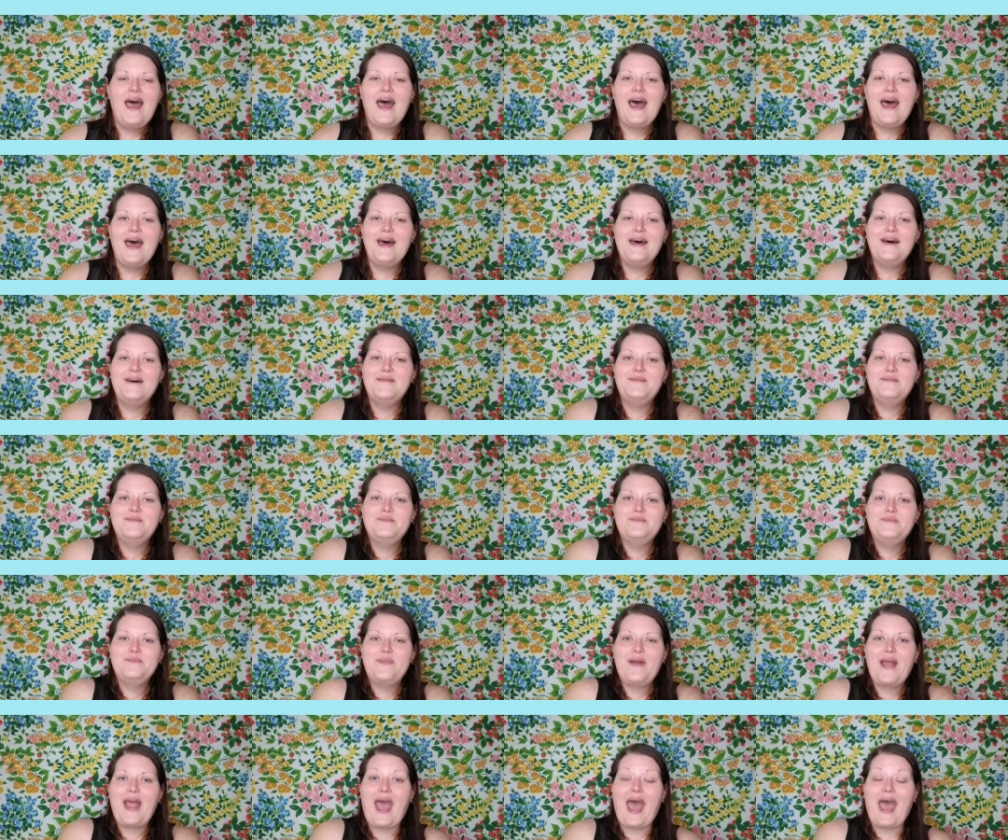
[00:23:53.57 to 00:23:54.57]
Um,
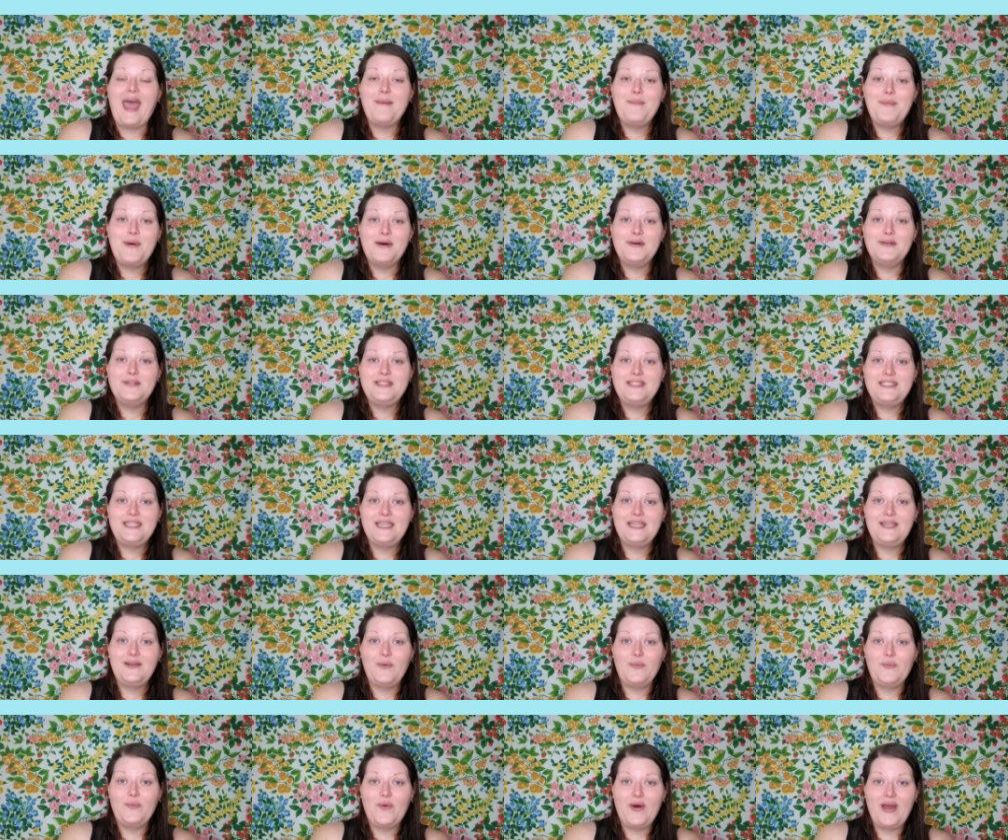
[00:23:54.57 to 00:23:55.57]
I posted
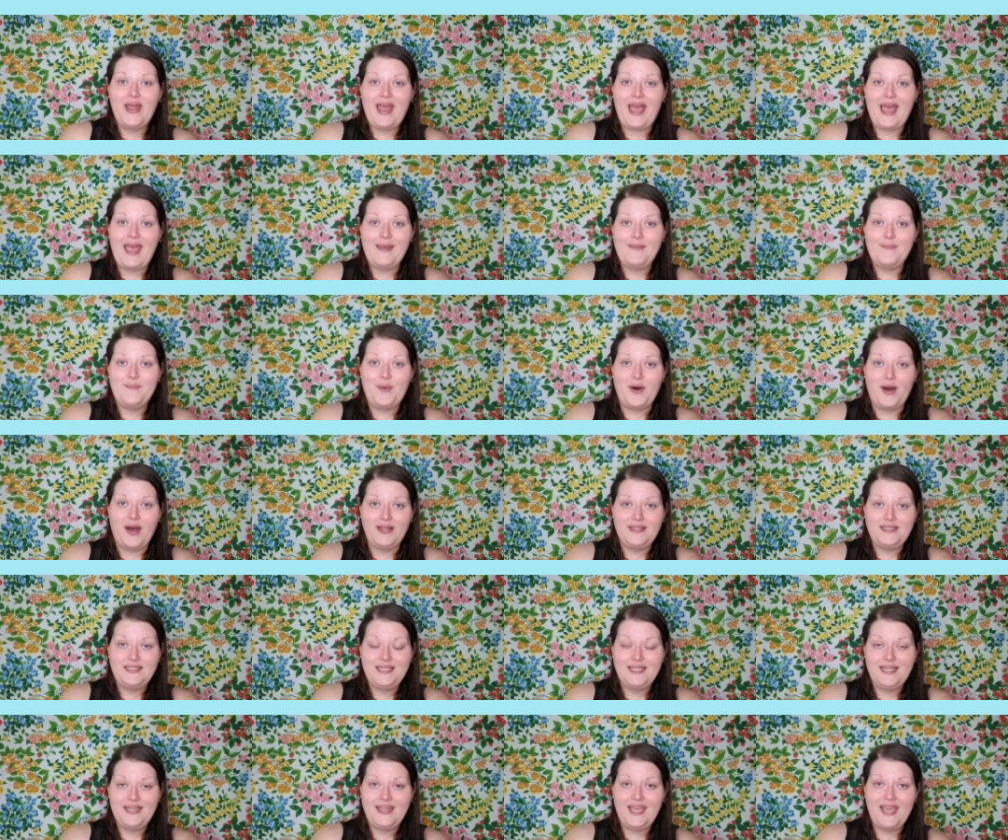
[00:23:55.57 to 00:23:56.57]
what I
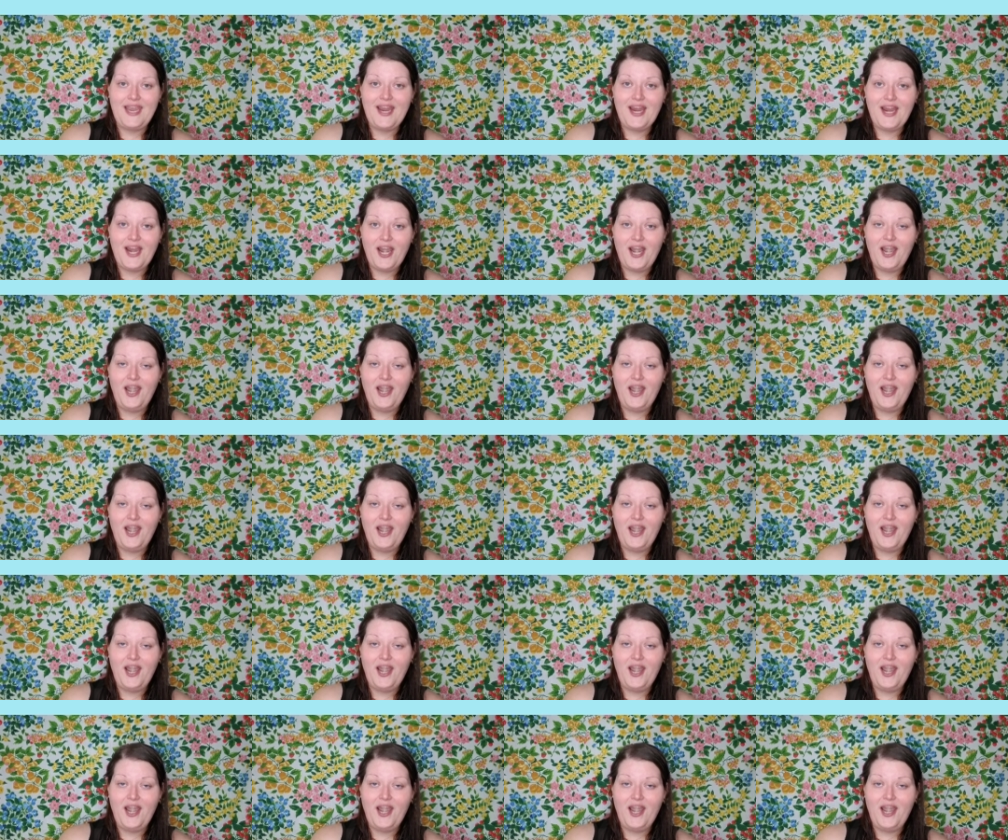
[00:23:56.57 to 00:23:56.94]
bought there.